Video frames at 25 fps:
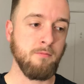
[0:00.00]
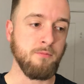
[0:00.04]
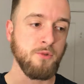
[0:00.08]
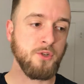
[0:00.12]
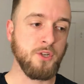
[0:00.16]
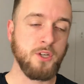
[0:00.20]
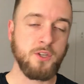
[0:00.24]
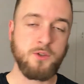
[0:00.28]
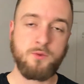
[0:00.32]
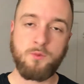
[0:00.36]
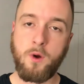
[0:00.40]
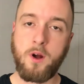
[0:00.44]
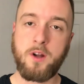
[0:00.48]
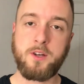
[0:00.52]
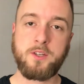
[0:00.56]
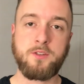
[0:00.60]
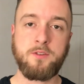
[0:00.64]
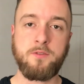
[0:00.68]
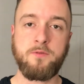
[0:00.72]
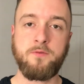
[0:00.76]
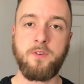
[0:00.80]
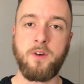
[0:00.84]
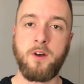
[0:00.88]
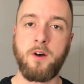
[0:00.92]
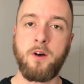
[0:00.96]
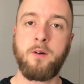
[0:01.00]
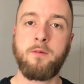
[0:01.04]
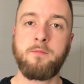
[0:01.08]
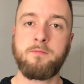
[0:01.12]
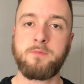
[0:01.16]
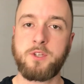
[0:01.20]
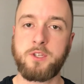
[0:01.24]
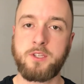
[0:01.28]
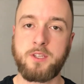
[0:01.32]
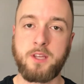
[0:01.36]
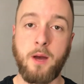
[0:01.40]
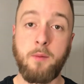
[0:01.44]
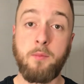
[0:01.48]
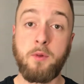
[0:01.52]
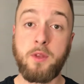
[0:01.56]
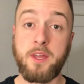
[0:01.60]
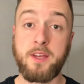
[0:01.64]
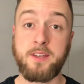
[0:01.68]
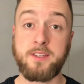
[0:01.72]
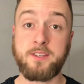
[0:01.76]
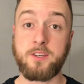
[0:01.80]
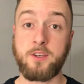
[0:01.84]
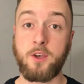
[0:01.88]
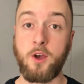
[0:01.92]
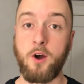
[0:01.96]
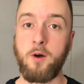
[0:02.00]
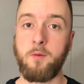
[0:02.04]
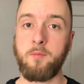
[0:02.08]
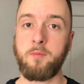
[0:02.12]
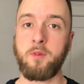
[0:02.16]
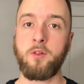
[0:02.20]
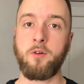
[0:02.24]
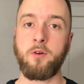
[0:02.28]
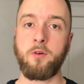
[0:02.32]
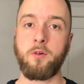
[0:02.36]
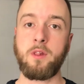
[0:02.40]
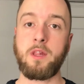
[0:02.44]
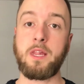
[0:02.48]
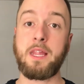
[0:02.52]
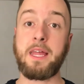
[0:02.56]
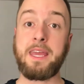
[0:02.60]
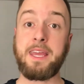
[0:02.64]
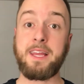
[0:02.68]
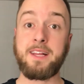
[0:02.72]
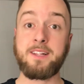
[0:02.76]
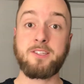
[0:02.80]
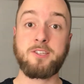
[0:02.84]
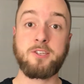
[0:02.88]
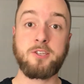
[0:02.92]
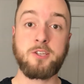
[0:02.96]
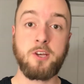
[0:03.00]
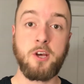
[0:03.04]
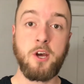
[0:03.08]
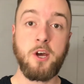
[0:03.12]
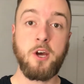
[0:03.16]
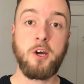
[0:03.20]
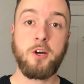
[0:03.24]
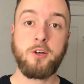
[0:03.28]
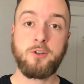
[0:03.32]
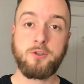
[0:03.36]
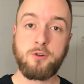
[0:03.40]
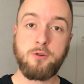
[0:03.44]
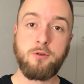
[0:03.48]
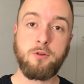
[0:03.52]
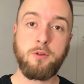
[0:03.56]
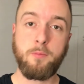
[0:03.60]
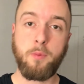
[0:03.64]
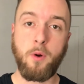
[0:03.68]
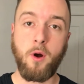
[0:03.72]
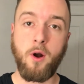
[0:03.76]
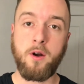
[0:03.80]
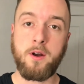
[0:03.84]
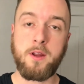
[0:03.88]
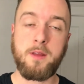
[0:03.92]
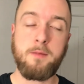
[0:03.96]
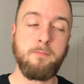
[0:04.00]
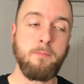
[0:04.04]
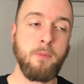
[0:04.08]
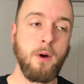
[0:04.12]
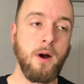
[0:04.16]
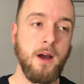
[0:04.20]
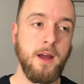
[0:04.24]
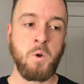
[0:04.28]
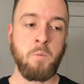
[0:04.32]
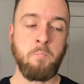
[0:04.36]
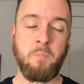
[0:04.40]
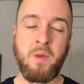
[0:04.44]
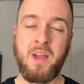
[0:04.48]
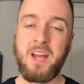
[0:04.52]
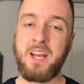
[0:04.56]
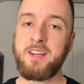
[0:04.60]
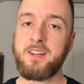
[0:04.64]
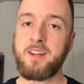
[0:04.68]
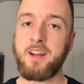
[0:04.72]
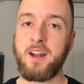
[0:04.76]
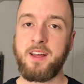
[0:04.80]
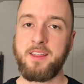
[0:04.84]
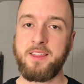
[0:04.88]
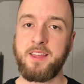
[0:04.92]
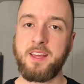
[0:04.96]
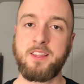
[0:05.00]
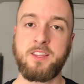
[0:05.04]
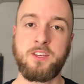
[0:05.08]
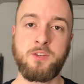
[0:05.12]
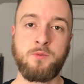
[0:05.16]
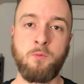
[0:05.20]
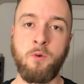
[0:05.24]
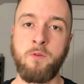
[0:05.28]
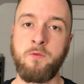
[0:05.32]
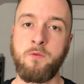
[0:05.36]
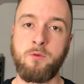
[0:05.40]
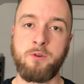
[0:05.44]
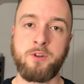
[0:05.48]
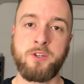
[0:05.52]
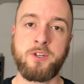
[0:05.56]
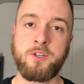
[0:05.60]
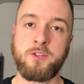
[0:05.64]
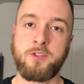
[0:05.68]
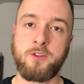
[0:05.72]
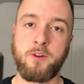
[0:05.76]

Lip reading: just watched the film just a couple days ago. I'm a little late to the party, but man, did I think this movie was just